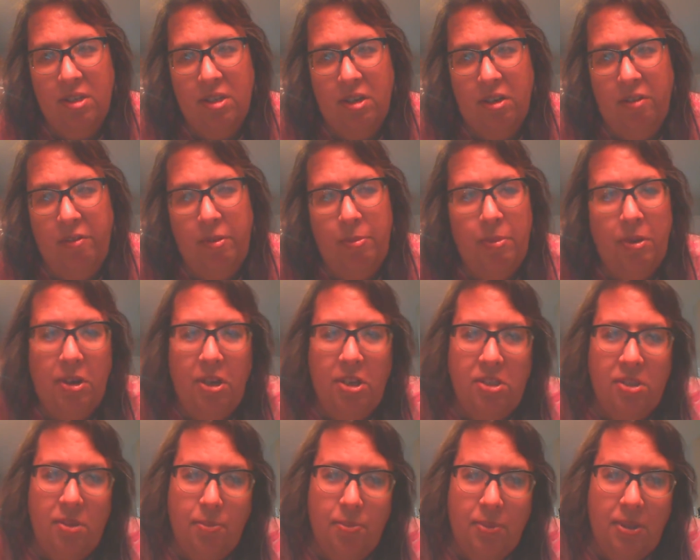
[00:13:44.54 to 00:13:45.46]

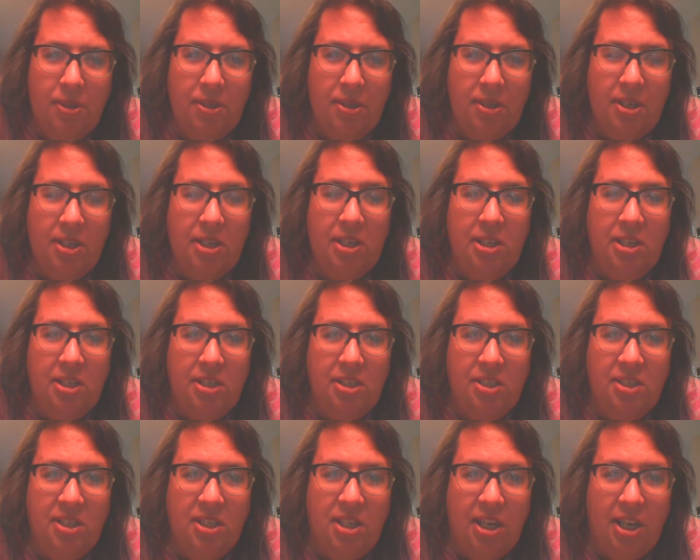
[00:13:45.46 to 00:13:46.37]
Everybody's ability
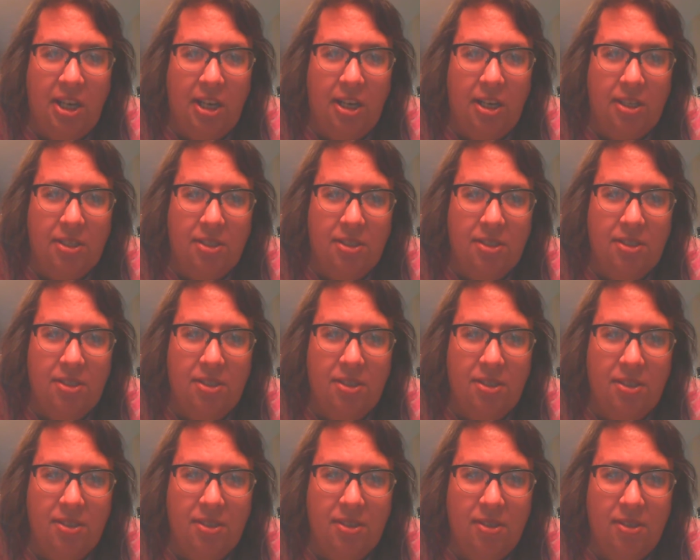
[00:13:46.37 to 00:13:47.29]
is enhanced.